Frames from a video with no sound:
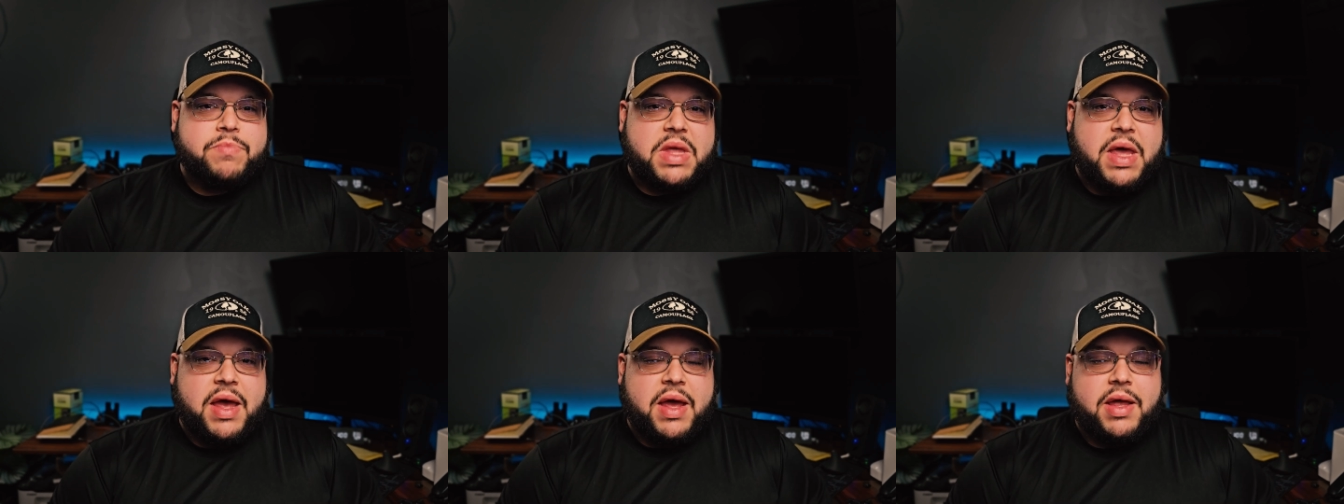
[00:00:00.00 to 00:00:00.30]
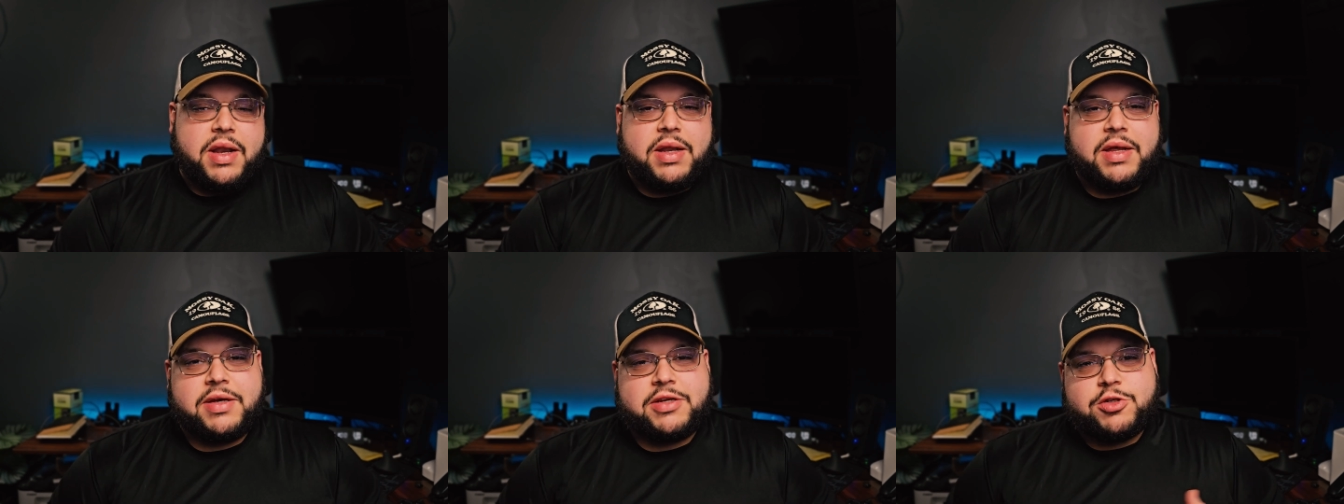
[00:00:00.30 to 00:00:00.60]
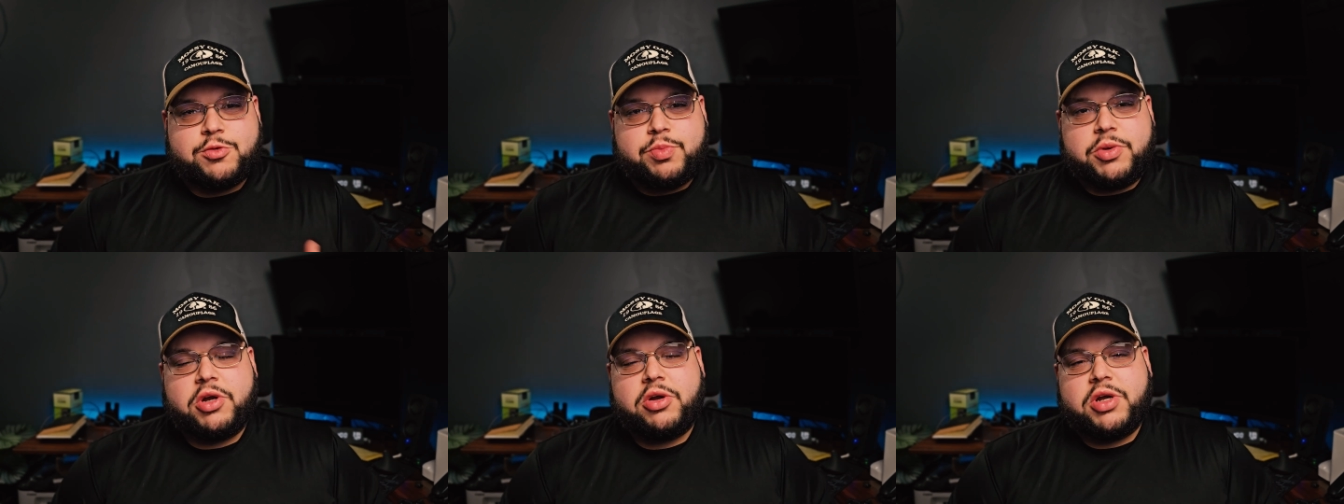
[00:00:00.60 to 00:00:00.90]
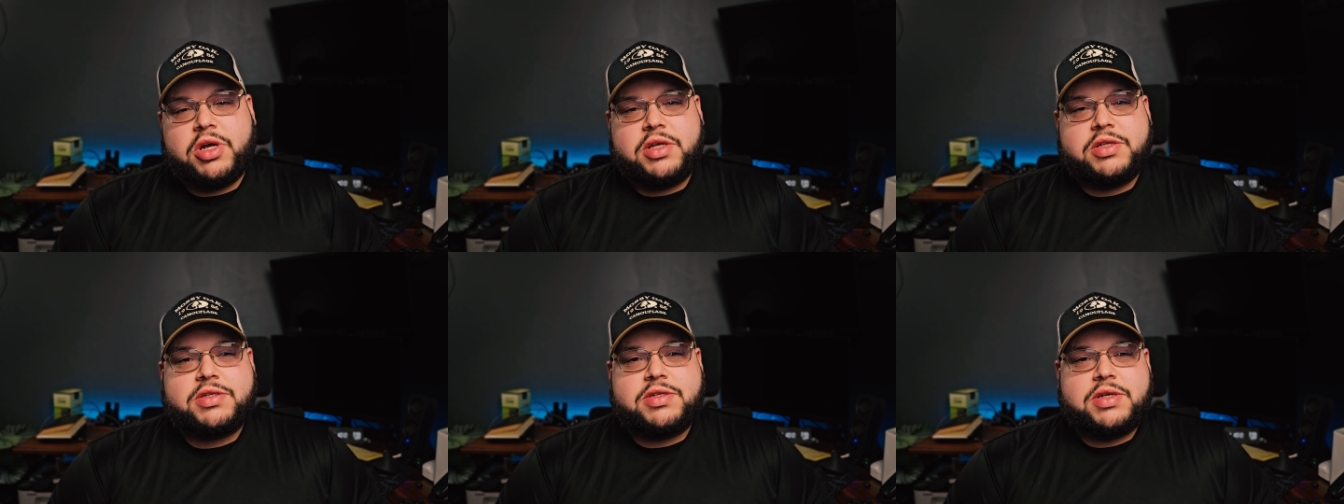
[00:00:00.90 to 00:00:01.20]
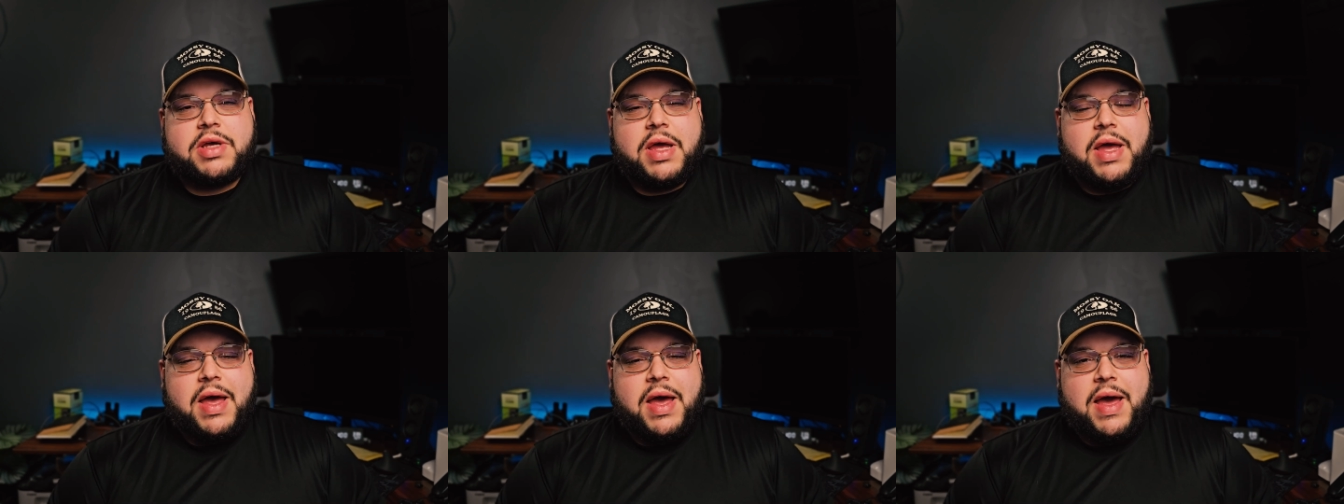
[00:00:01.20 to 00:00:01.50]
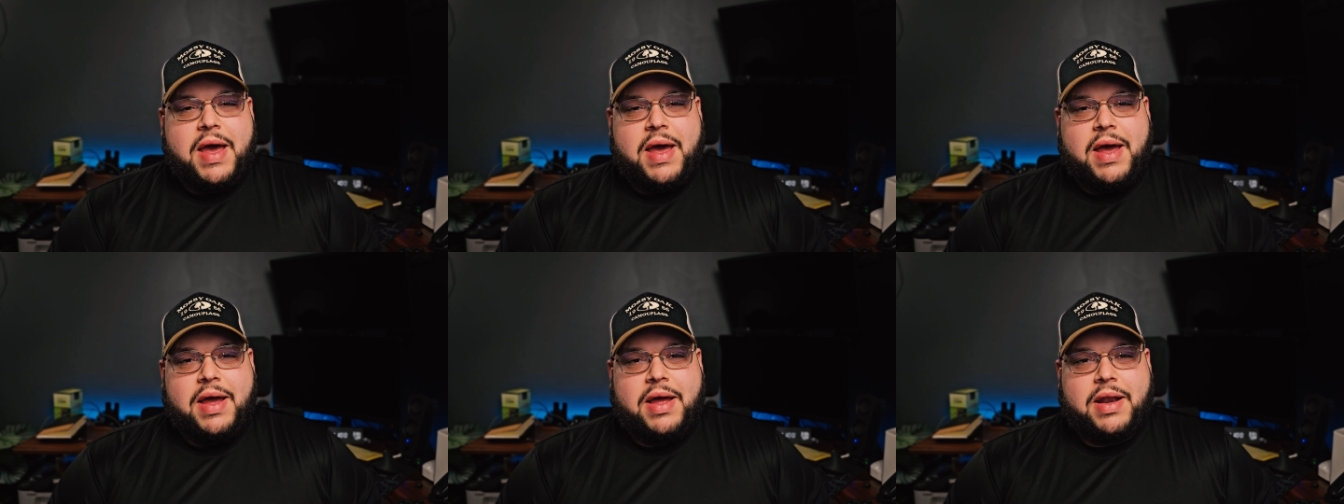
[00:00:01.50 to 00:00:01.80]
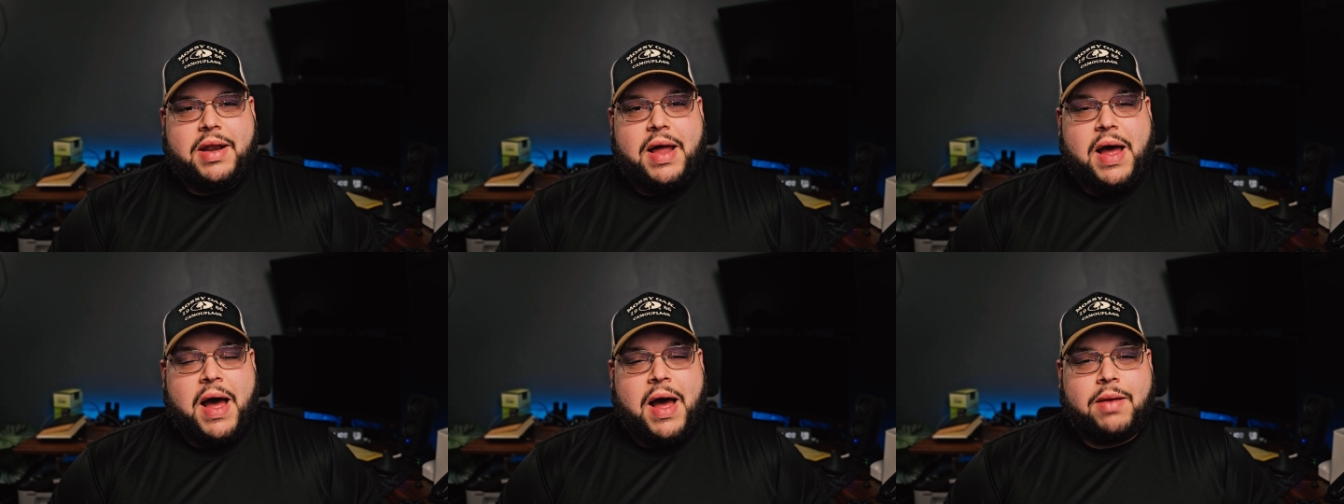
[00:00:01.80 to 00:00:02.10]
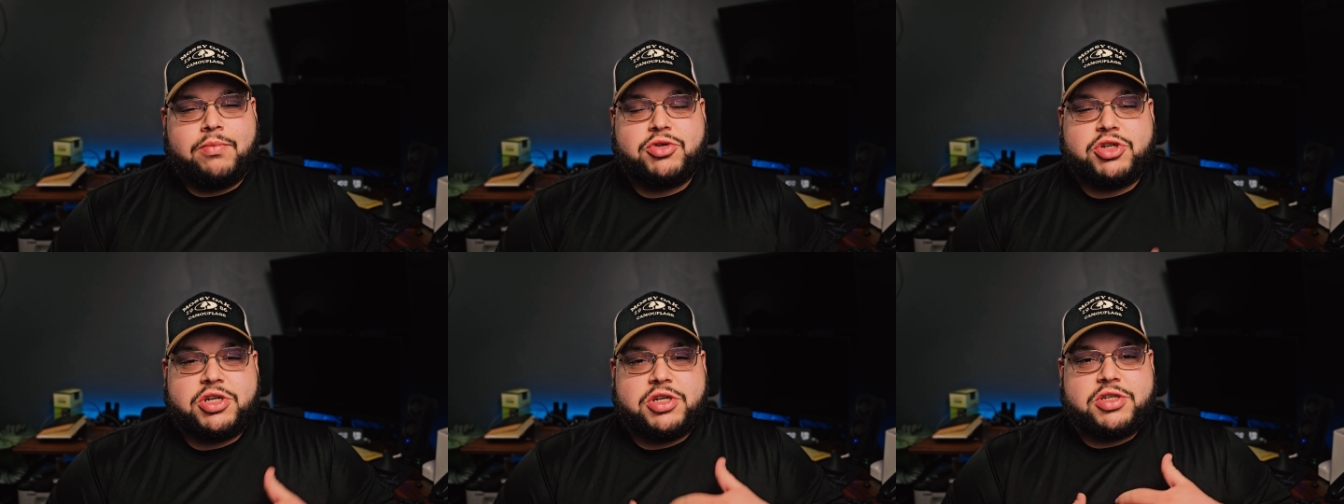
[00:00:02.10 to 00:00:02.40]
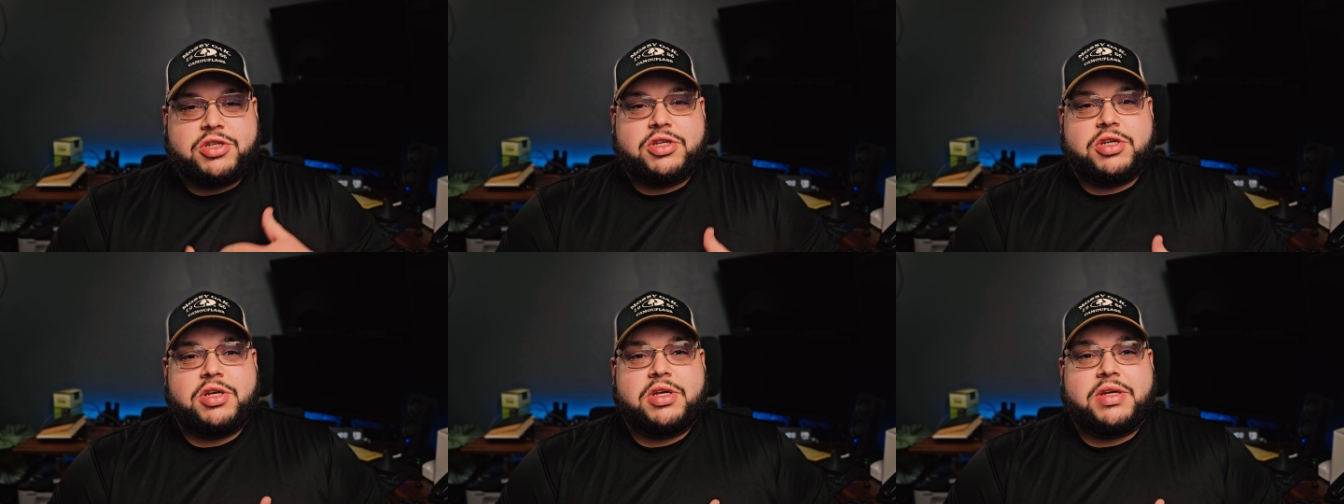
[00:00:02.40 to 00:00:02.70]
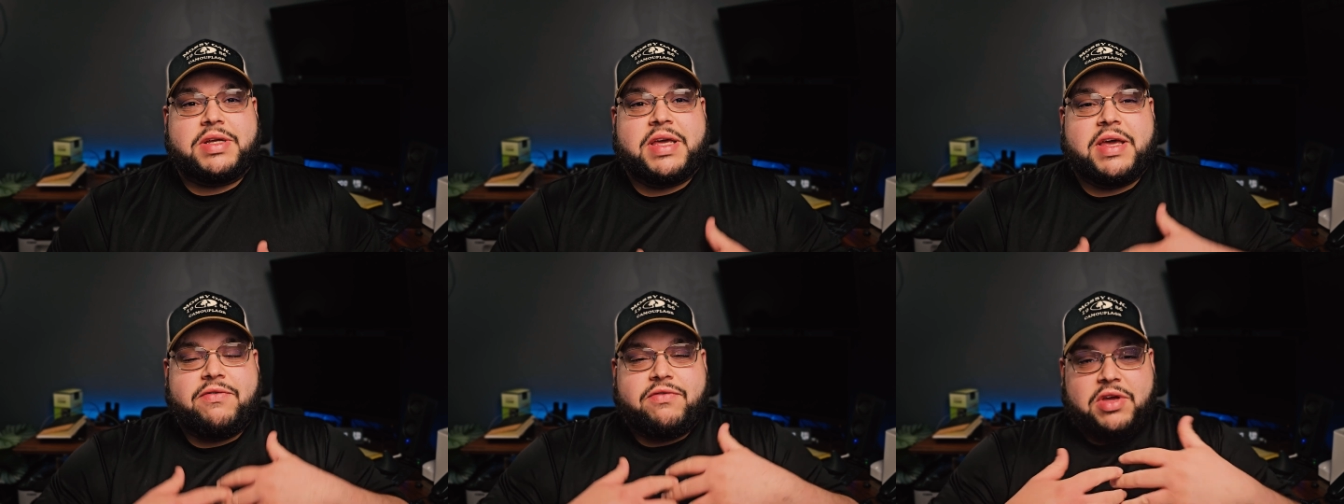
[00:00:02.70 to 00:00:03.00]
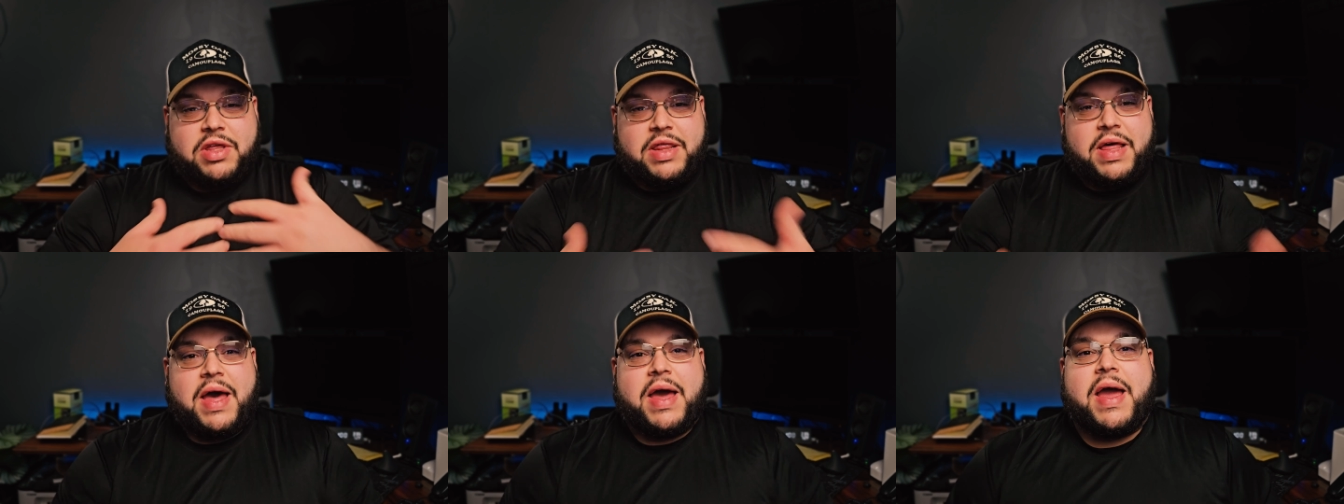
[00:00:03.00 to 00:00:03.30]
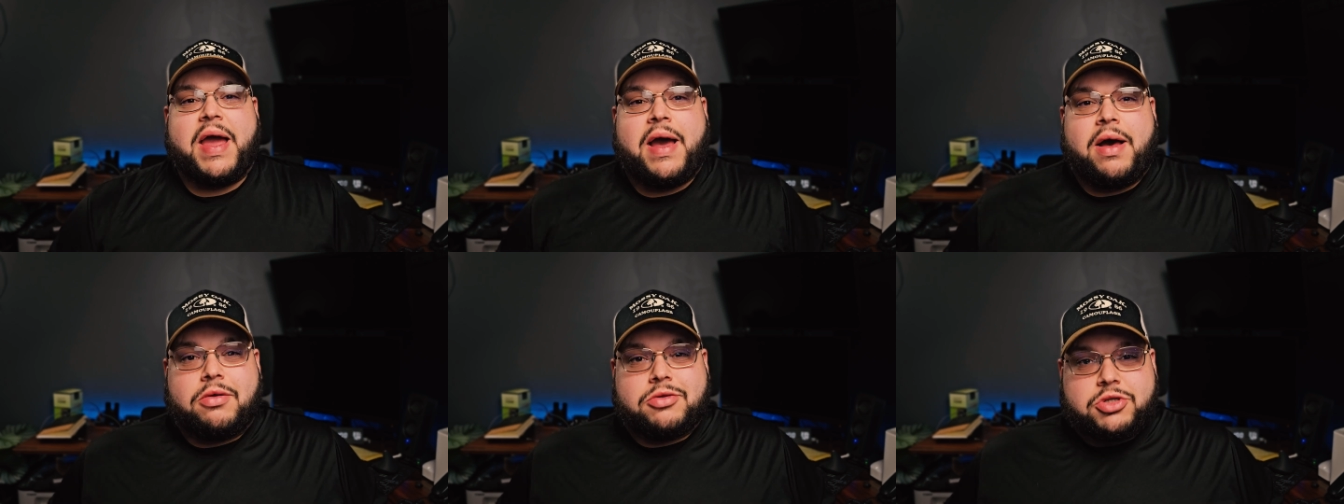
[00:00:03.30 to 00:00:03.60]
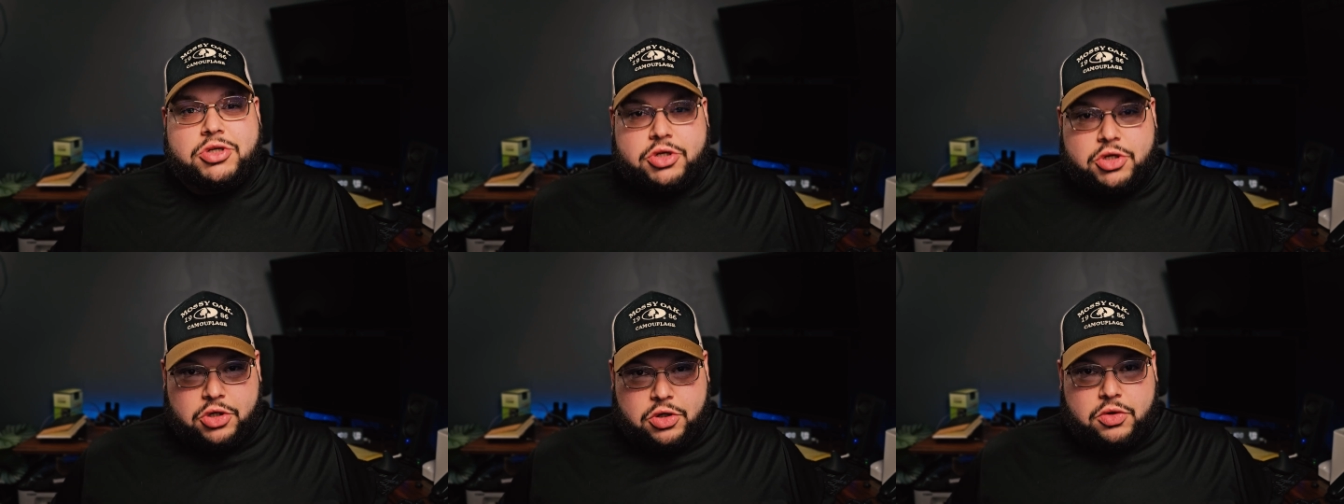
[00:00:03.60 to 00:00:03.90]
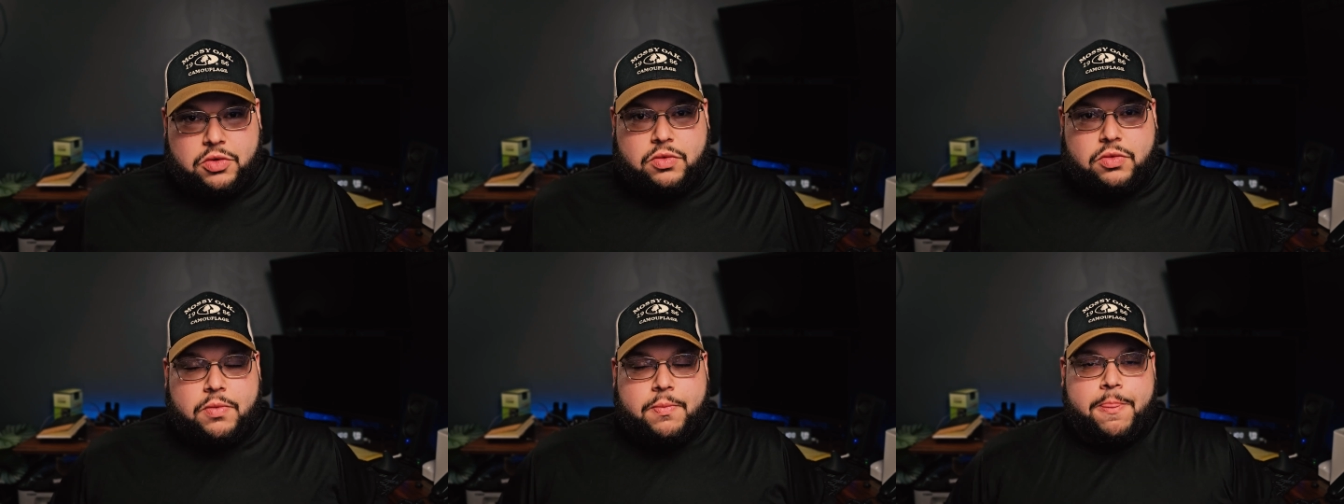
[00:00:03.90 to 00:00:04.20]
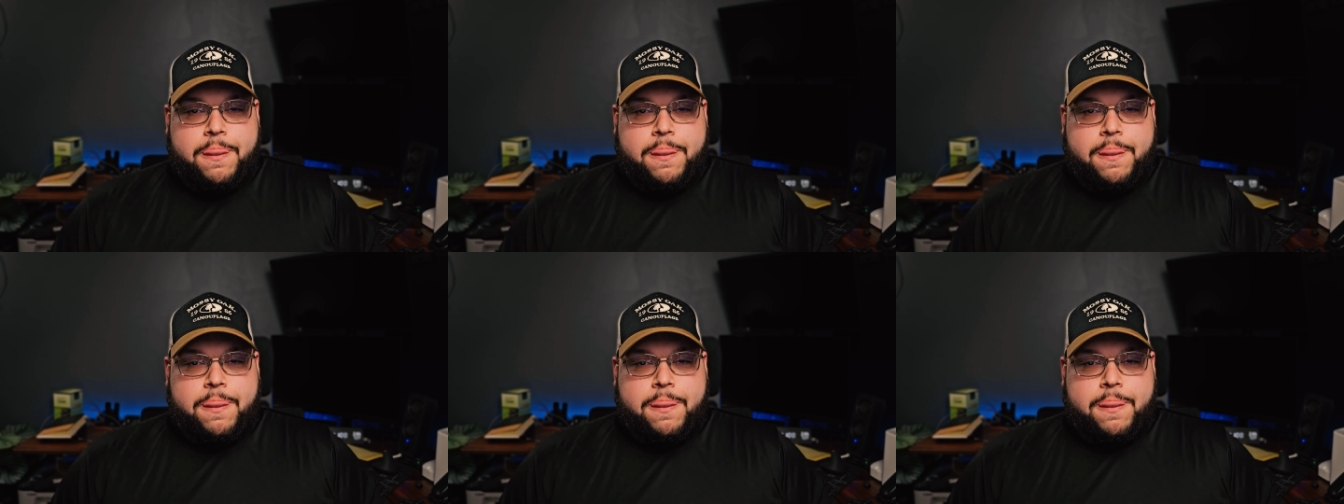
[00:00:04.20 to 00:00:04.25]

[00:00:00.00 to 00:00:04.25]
and experience, and I'm just giving that out to you.